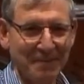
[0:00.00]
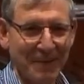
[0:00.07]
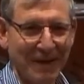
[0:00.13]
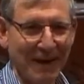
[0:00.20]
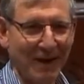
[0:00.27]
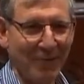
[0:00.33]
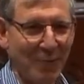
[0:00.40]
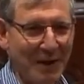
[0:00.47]

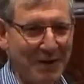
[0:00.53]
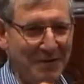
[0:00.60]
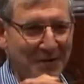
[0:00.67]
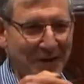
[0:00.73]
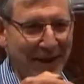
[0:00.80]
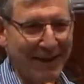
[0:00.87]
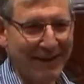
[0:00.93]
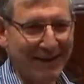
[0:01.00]
And when you
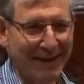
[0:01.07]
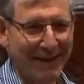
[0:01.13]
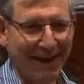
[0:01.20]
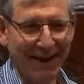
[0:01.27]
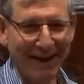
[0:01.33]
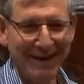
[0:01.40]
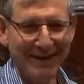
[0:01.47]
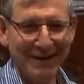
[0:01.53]
get
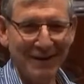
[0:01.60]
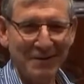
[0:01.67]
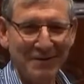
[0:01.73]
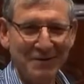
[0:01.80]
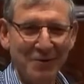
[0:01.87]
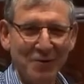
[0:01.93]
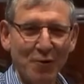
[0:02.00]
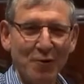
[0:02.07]
there,
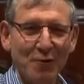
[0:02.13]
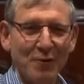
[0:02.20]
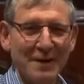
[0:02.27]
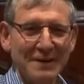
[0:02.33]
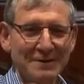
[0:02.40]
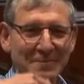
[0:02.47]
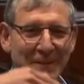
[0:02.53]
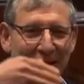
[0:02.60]
you'll
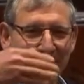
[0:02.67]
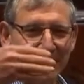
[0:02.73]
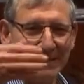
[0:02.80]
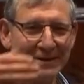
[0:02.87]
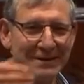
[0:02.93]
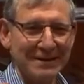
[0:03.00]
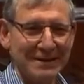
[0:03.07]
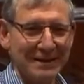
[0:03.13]
always be able
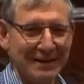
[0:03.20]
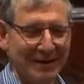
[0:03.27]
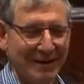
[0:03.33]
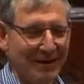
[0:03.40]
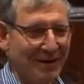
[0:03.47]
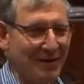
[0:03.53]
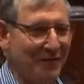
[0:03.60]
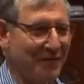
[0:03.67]
to see
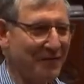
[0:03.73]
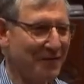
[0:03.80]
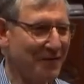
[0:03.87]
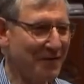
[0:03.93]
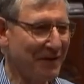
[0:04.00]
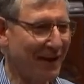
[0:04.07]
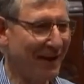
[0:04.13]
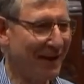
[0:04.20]

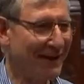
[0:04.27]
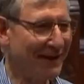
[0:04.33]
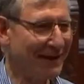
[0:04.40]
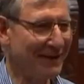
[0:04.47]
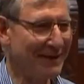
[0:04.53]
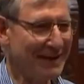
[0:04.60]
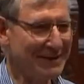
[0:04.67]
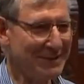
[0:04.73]
further.
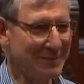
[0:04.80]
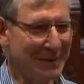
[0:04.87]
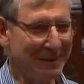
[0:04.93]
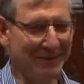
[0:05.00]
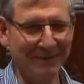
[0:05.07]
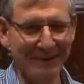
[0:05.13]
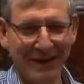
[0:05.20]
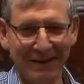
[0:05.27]
And that's
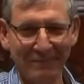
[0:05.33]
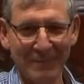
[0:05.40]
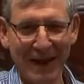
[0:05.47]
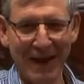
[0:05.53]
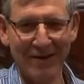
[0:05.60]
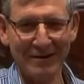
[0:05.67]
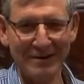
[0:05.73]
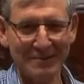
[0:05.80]
been
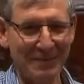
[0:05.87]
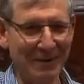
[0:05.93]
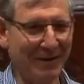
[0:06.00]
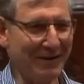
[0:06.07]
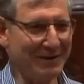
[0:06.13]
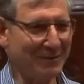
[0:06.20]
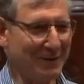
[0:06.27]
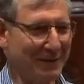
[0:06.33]
our
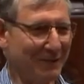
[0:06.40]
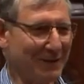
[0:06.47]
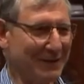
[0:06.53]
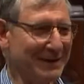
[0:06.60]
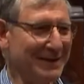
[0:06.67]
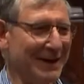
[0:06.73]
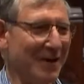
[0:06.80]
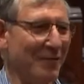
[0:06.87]
experience. We
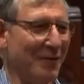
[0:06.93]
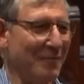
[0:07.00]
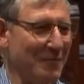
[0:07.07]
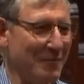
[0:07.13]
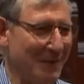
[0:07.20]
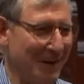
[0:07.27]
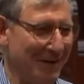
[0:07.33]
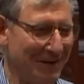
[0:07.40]
didn't know what we
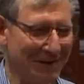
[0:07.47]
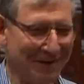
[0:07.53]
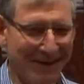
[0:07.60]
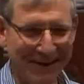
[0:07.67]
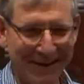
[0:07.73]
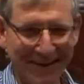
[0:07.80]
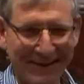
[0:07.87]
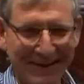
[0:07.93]
were going to
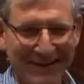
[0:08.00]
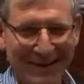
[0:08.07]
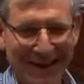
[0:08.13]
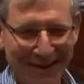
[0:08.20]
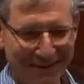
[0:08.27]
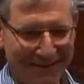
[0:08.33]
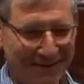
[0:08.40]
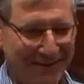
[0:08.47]

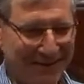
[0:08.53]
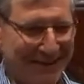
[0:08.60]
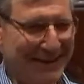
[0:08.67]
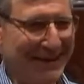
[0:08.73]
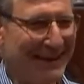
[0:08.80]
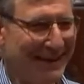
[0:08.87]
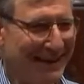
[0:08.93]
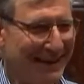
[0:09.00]

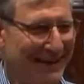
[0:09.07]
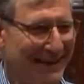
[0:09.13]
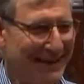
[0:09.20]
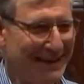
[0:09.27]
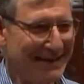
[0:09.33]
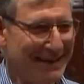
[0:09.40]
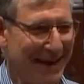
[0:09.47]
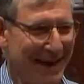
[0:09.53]
see in
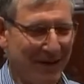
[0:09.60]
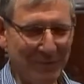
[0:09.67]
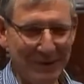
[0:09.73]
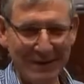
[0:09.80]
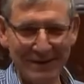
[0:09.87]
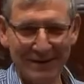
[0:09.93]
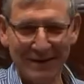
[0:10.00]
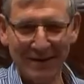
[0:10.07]
Niger. We
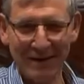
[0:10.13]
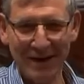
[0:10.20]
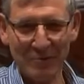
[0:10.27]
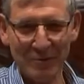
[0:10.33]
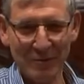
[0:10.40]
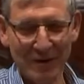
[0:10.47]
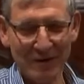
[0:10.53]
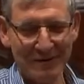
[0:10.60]
didn't know how
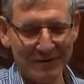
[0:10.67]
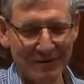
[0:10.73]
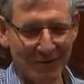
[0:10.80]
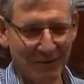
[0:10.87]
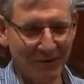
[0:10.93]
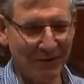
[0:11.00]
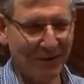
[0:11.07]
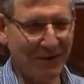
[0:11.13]
we were going to
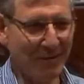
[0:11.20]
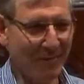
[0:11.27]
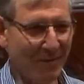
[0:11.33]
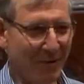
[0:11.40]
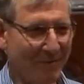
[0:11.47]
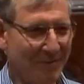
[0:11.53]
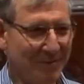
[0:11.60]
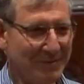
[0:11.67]
solve any
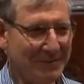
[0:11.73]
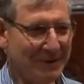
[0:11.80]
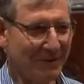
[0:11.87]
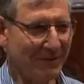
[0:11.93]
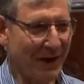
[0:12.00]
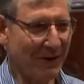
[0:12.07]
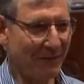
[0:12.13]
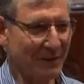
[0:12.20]
problems,
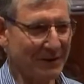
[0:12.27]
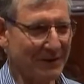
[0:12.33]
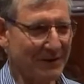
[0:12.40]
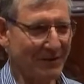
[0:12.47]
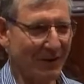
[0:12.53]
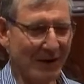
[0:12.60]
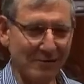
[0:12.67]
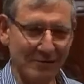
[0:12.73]
and we
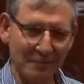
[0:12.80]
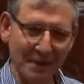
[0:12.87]
struggled.